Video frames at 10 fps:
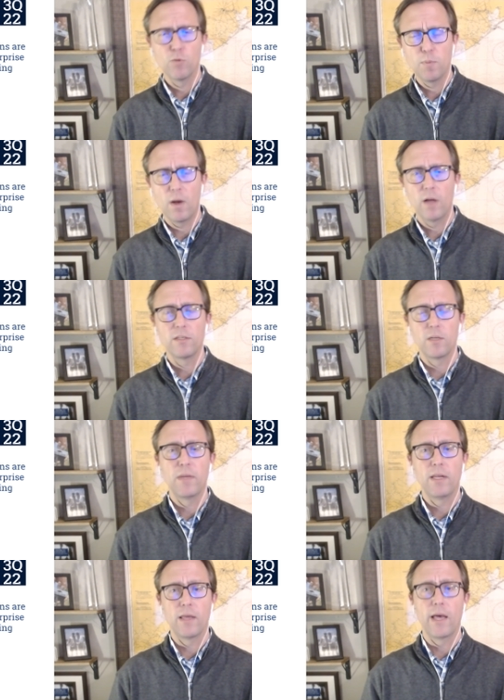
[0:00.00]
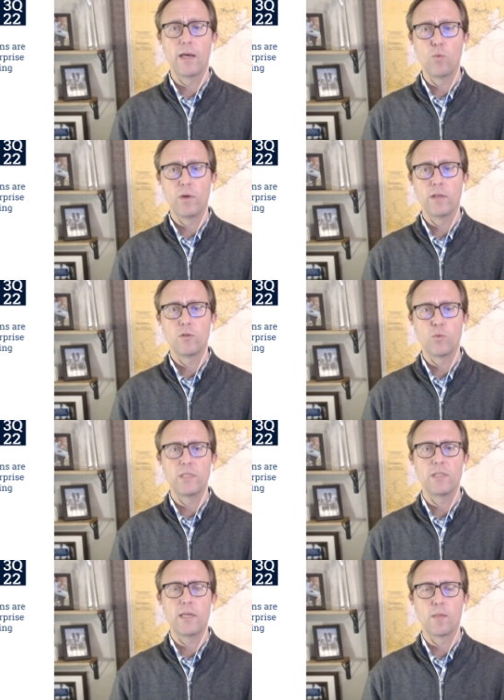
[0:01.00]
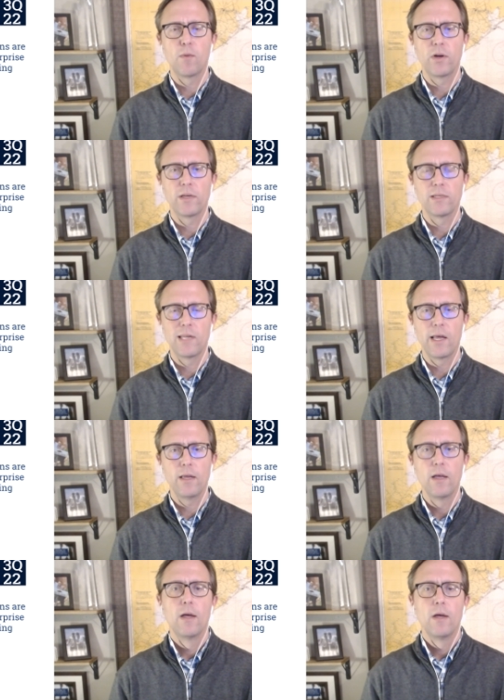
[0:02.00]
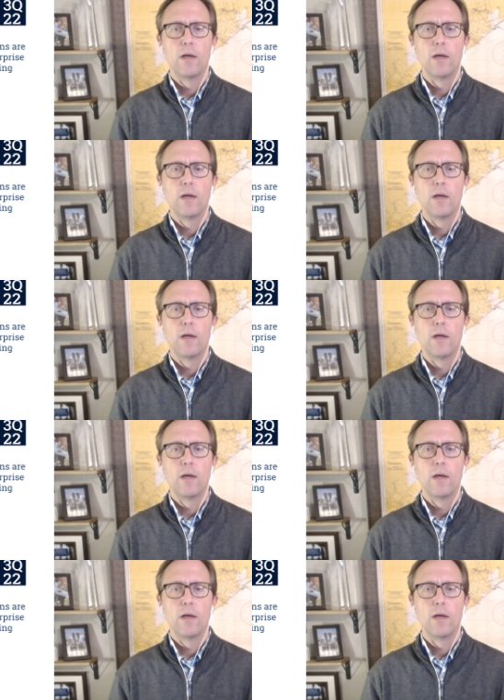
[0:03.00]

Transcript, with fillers: In response to many of the headwinds we see in the market today,